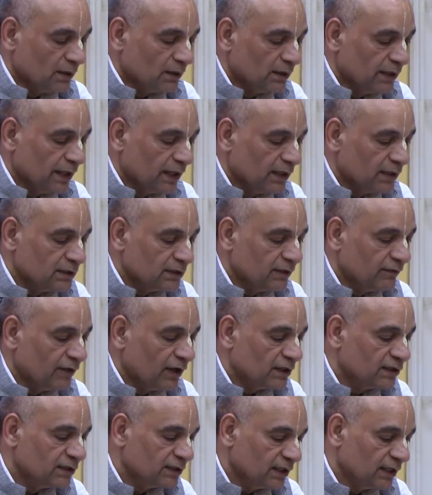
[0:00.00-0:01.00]
Then is the
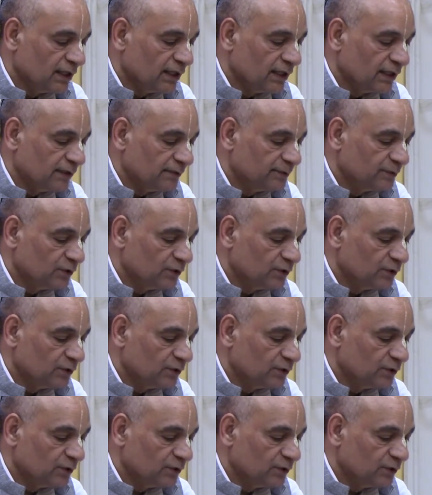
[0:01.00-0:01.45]
Vatsalya,